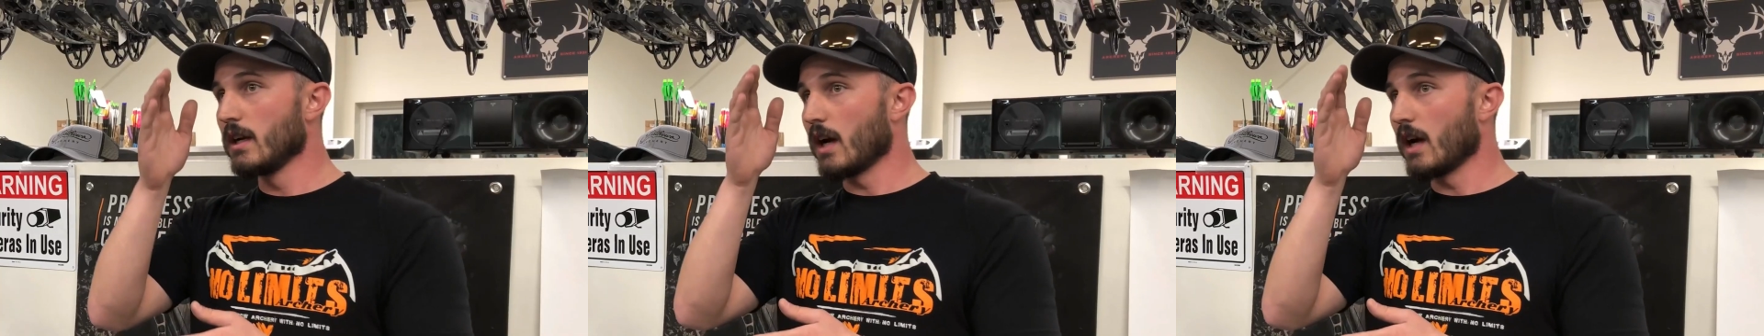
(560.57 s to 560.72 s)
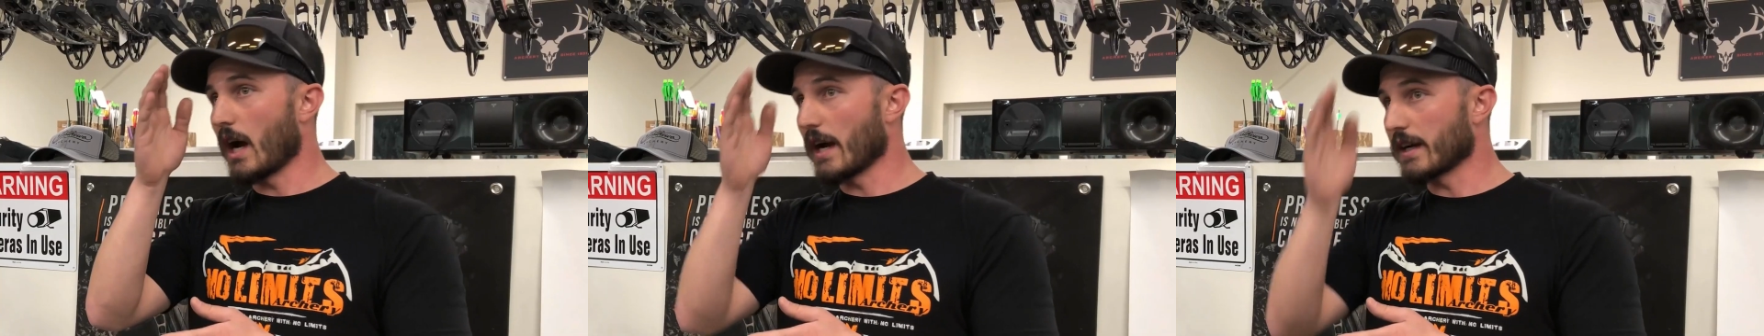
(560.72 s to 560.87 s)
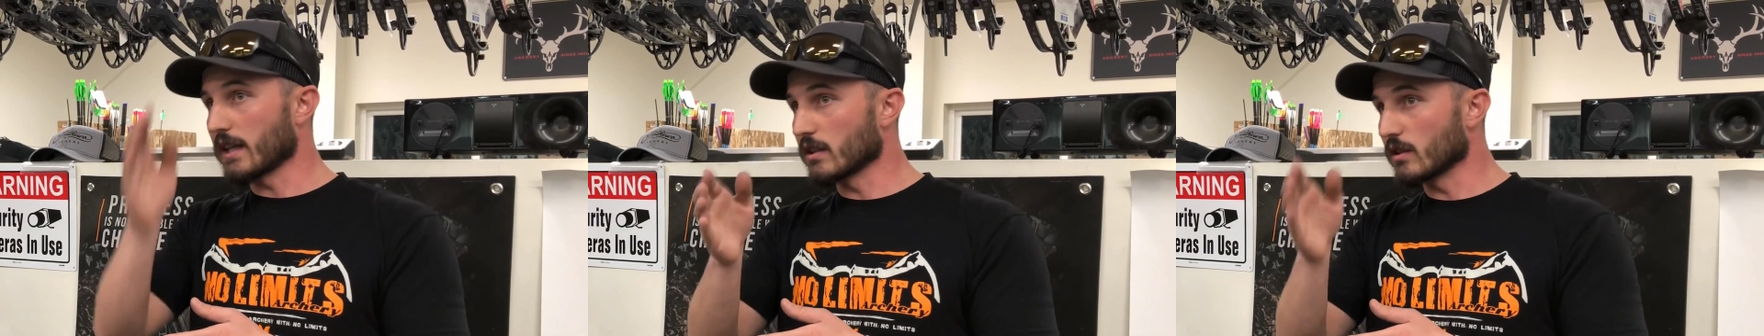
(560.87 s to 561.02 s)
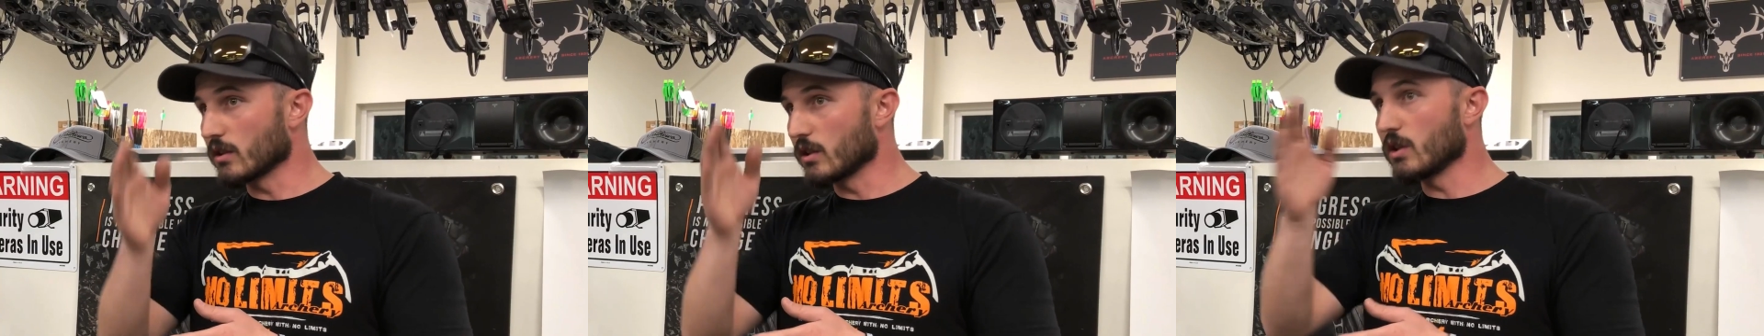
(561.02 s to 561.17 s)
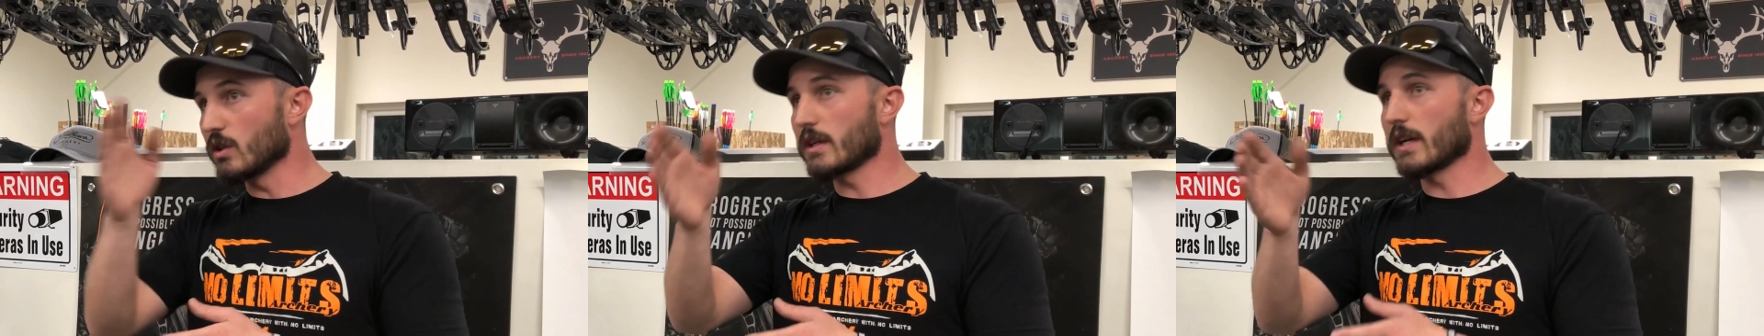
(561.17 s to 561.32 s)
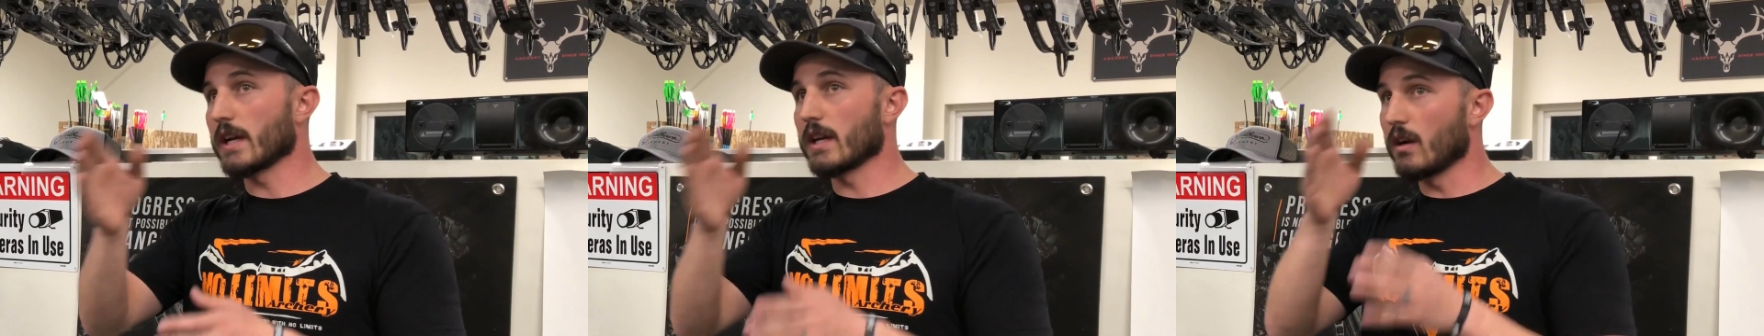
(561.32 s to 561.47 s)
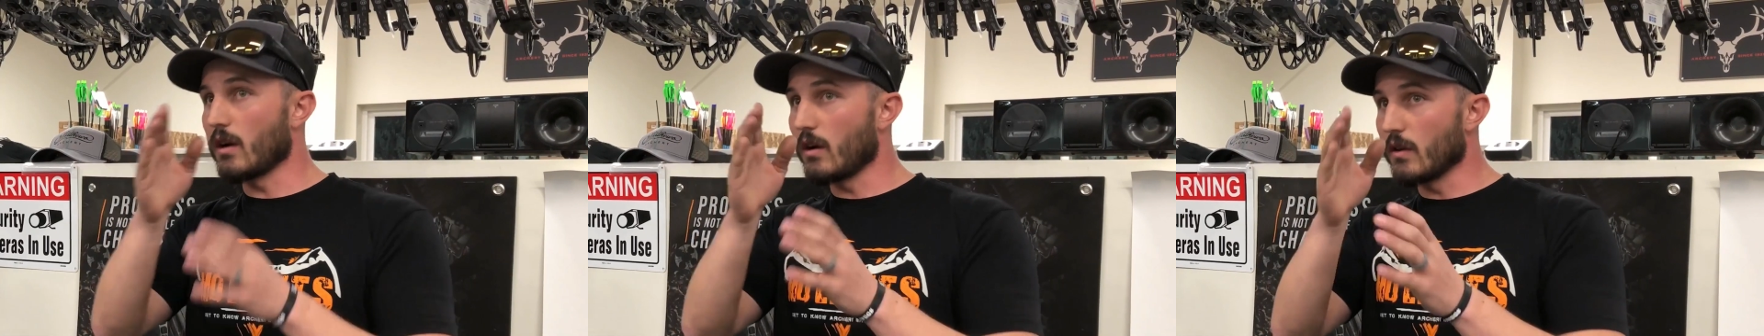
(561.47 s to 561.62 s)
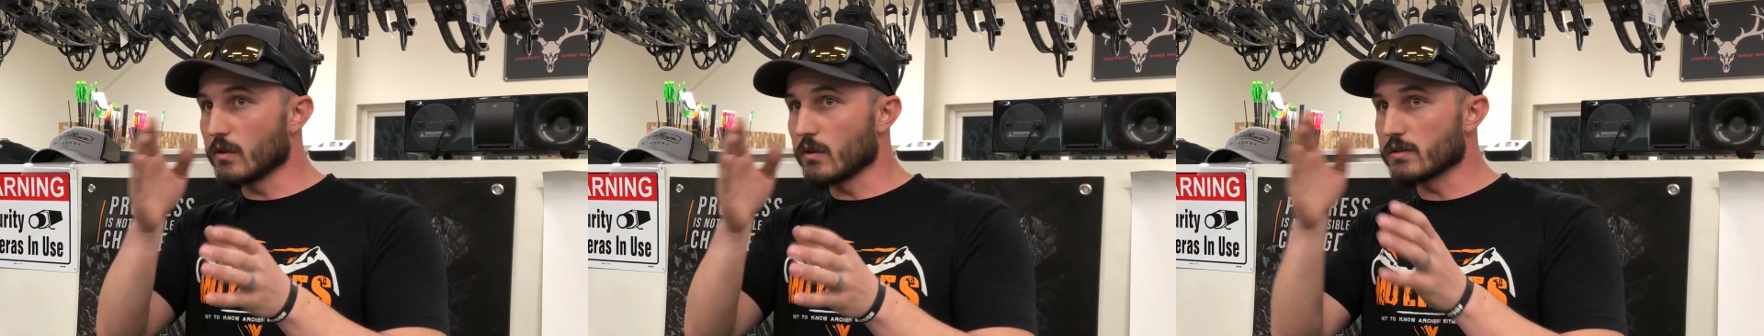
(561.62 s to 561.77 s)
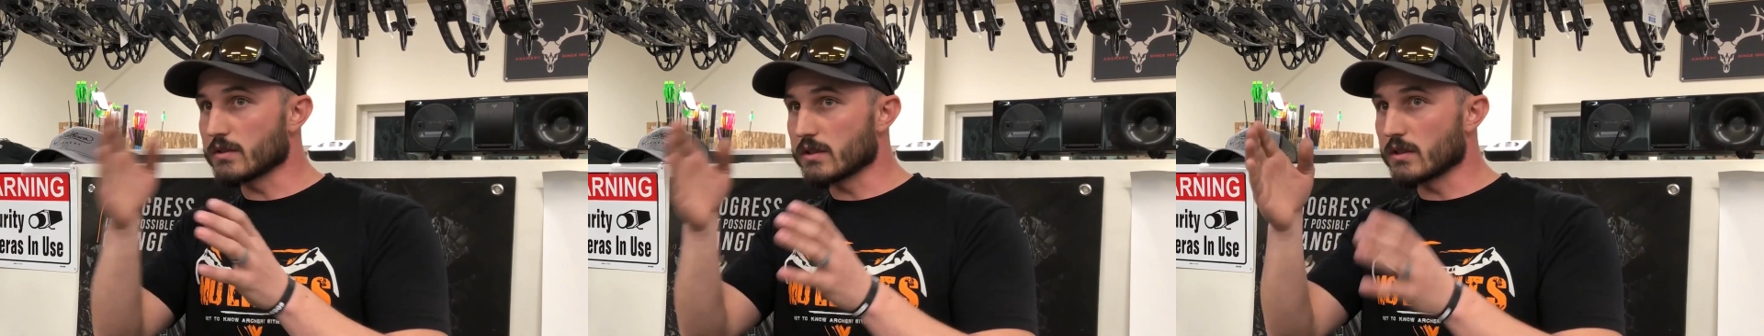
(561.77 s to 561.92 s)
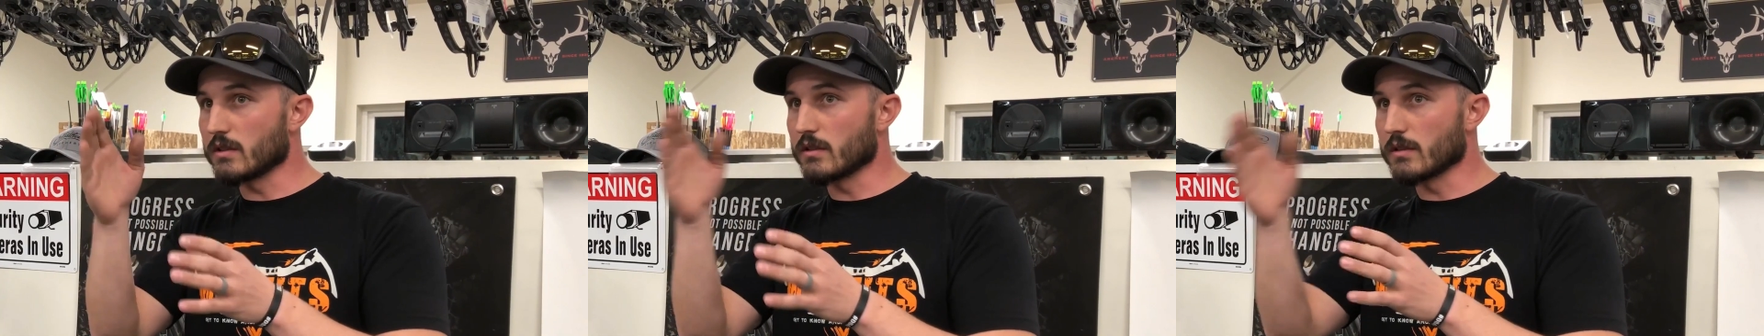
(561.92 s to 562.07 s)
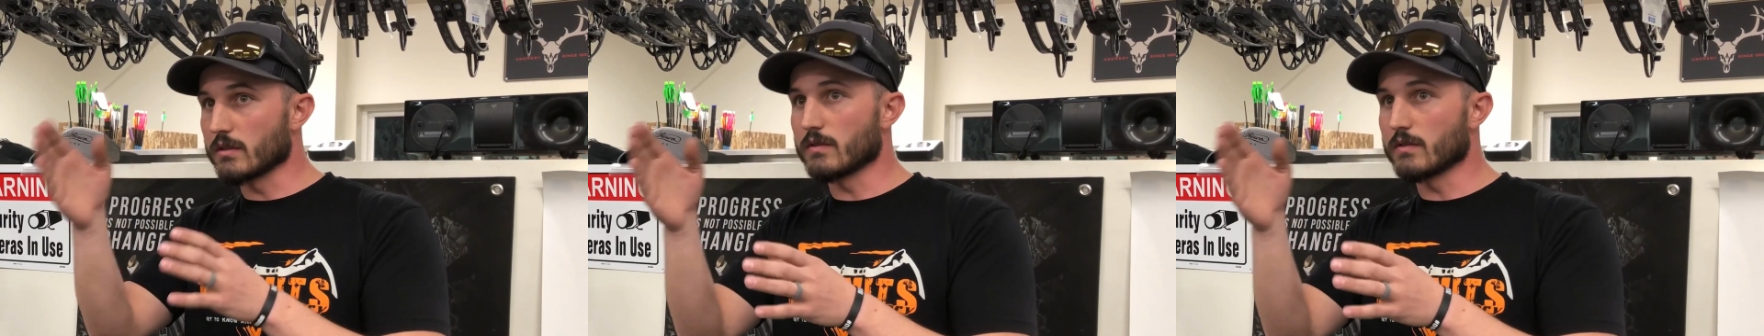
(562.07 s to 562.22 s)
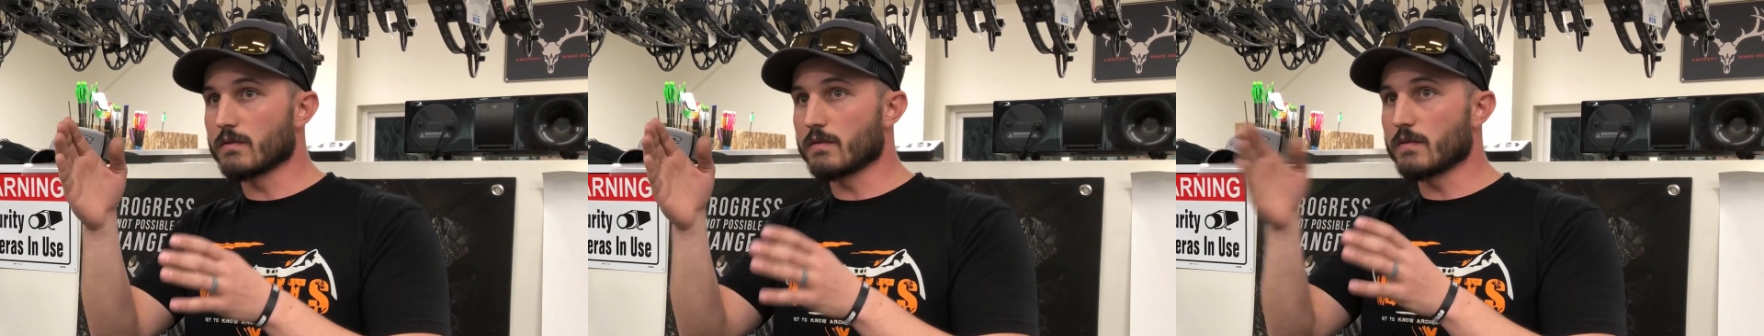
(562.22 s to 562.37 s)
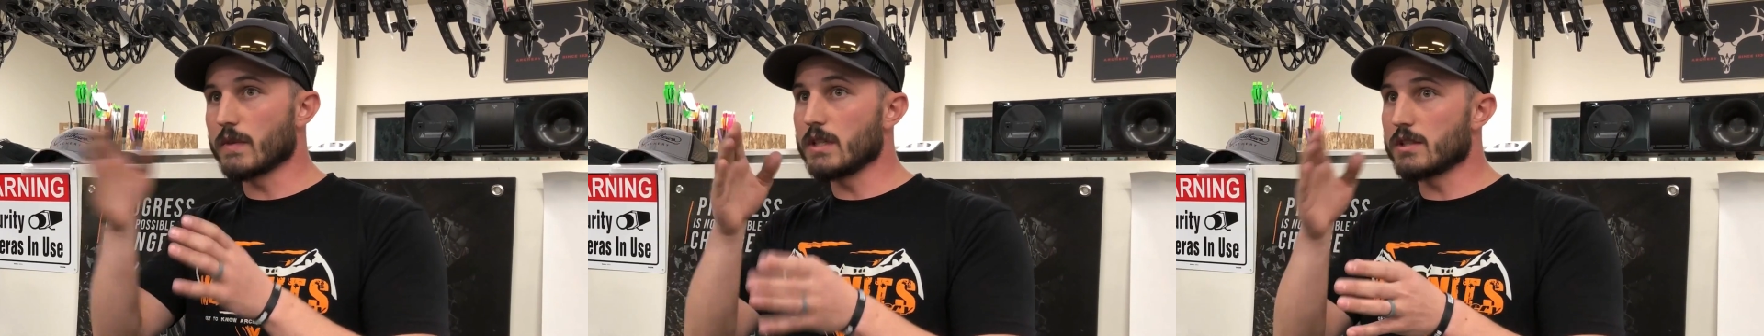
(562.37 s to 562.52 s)
I can look at all those little
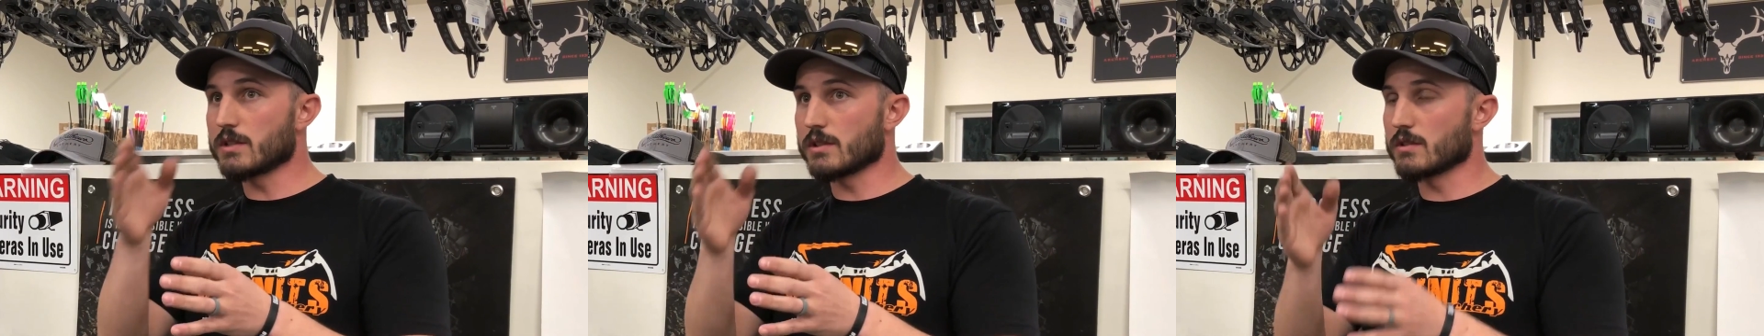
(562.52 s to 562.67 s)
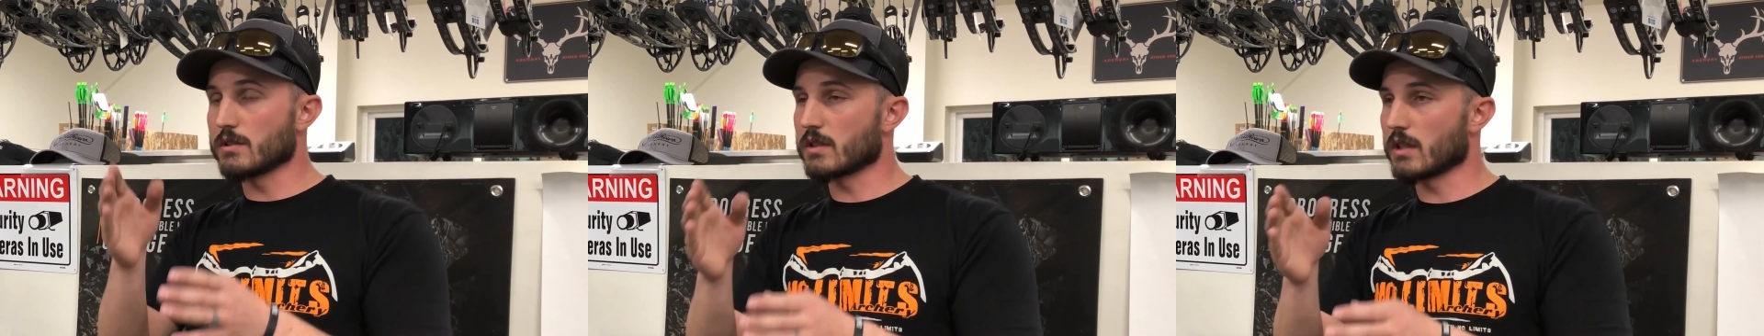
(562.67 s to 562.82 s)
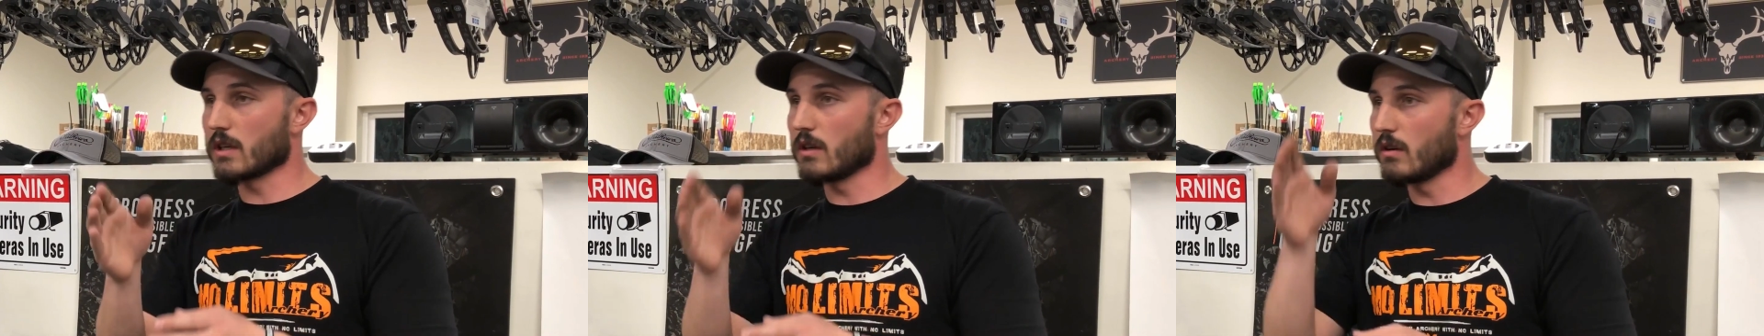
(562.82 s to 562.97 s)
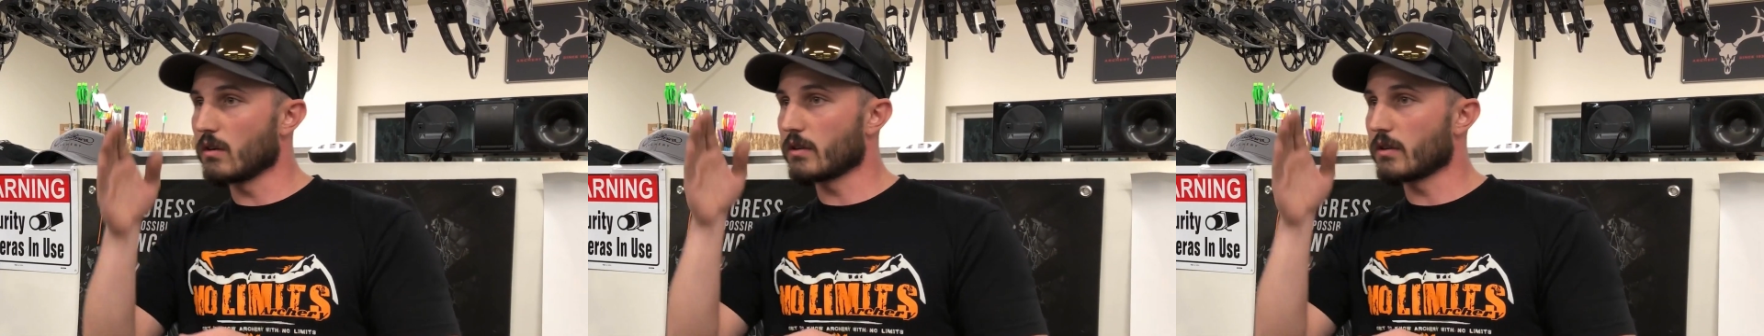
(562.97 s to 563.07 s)
features and go,